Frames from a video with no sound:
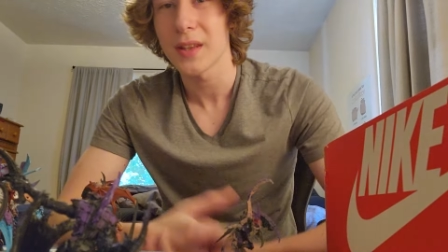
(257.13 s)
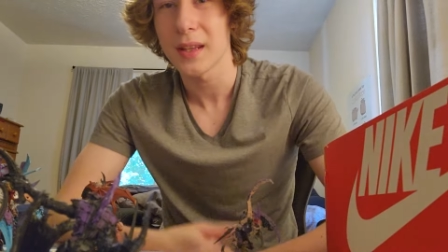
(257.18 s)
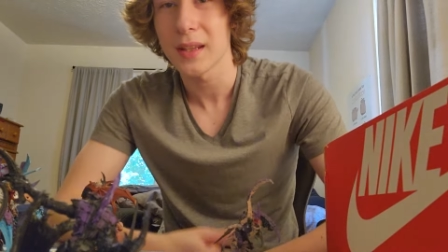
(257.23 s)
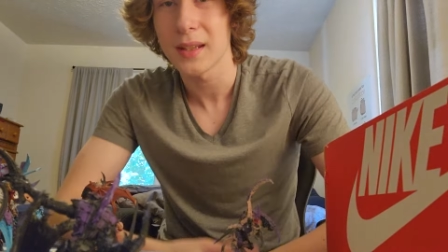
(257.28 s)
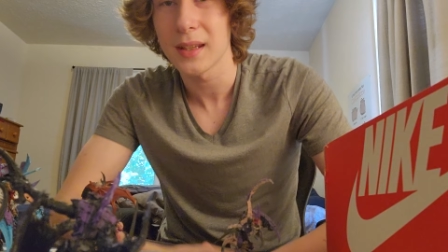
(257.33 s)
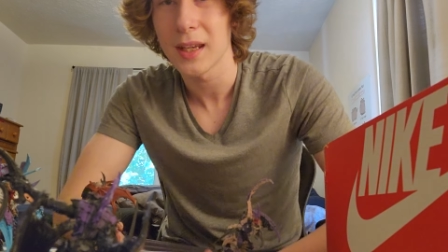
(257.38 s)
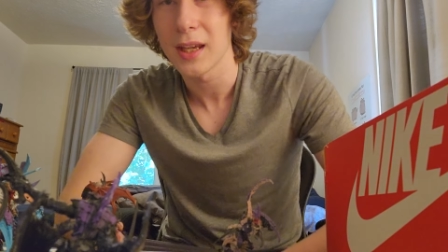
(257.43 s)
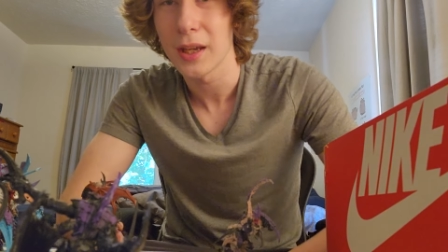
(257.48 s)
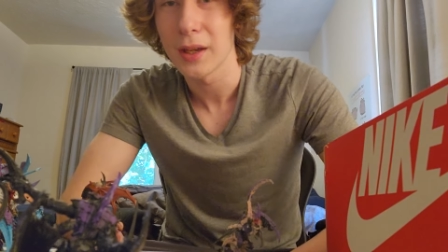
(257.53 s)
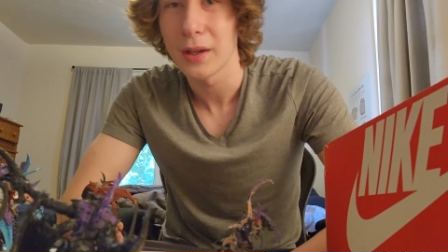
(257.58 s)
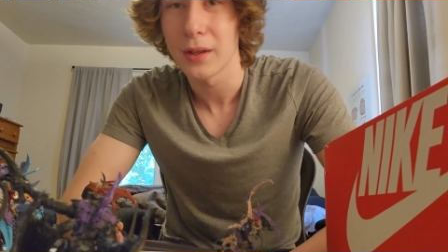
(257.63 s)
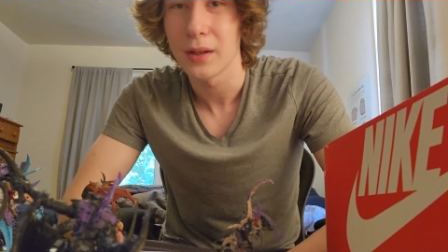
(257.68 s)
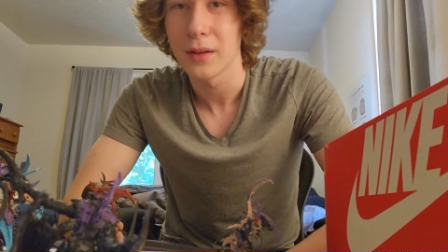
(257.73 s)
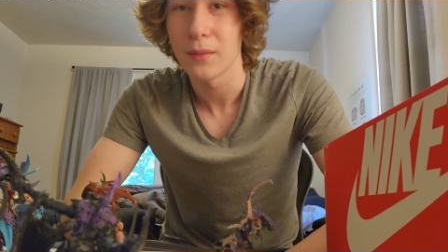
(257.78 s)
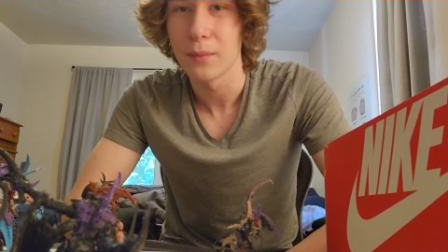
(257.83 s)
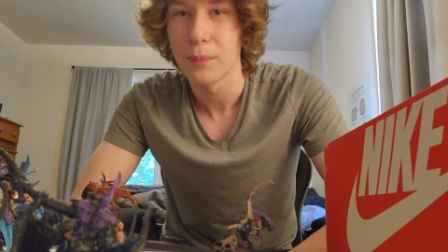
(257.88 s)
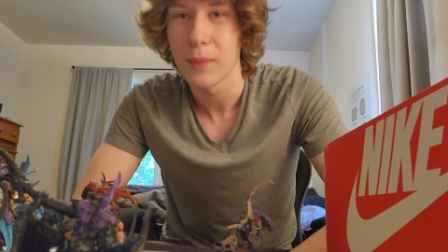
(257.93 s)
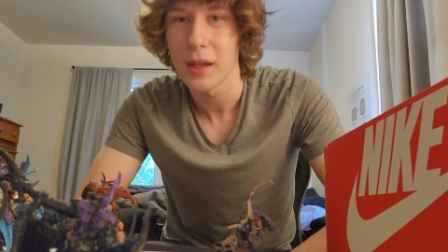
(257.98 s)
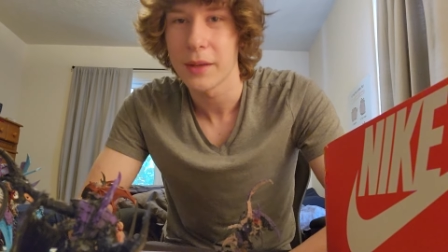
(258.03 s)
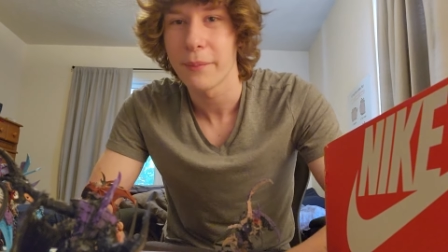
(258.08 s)
think
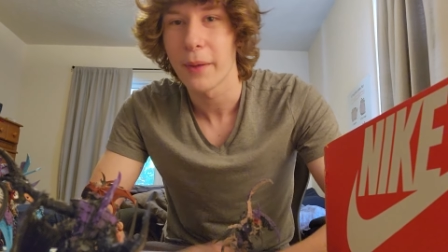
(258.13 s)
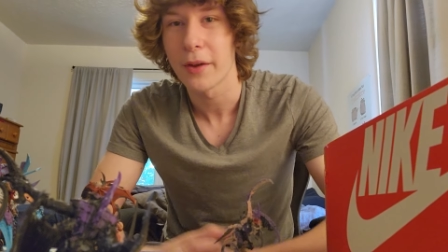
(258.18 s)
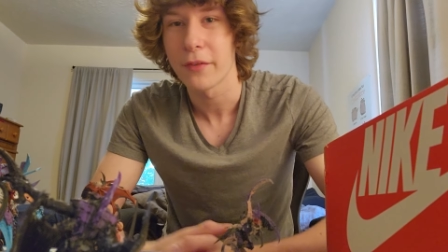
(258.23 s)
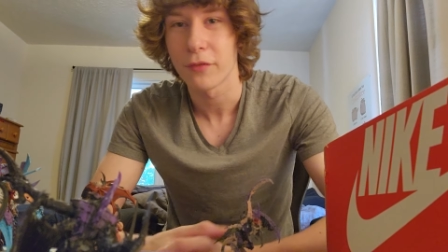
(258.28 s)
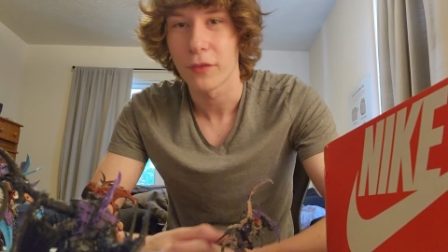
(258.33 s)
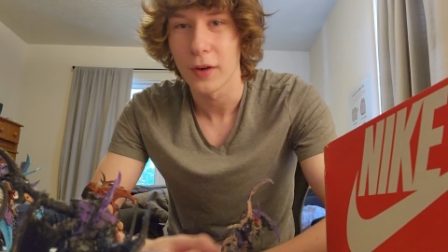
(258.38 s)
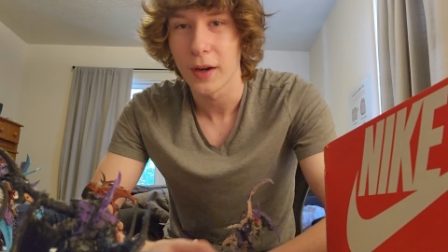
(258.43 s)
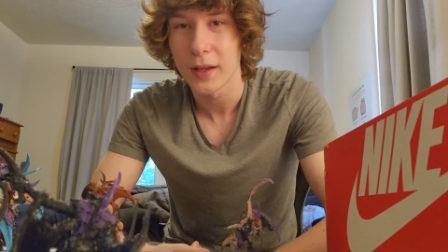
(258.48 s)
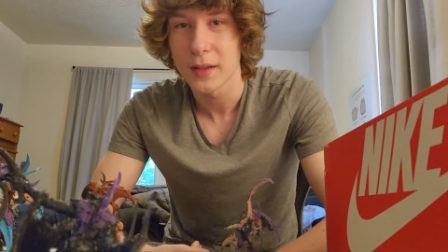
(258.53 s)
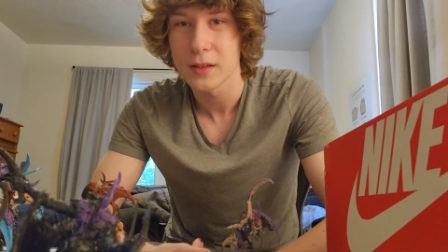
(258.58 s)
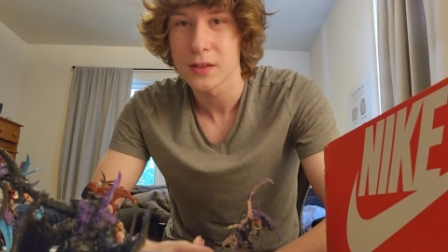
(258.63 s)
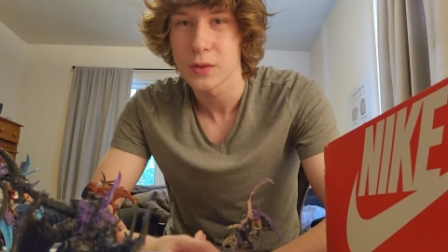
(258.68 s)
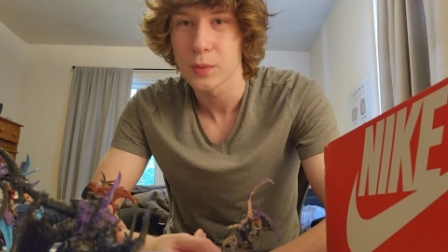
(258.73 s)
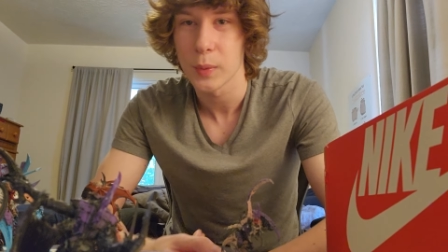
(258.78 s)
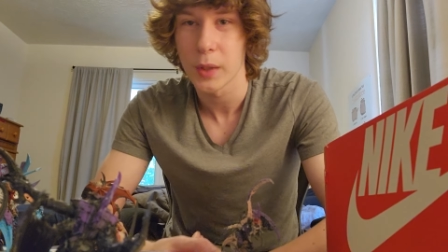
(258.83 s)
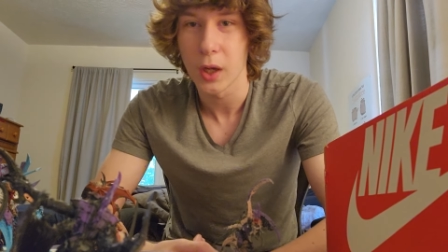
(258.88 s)
me and my friends,